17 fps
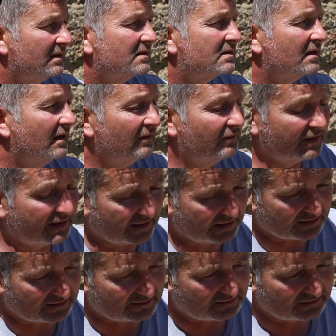So
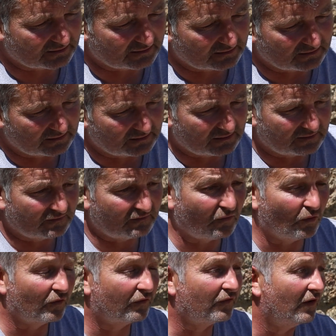within
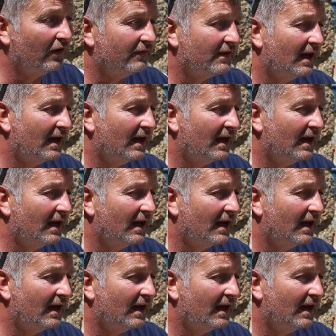4 or 5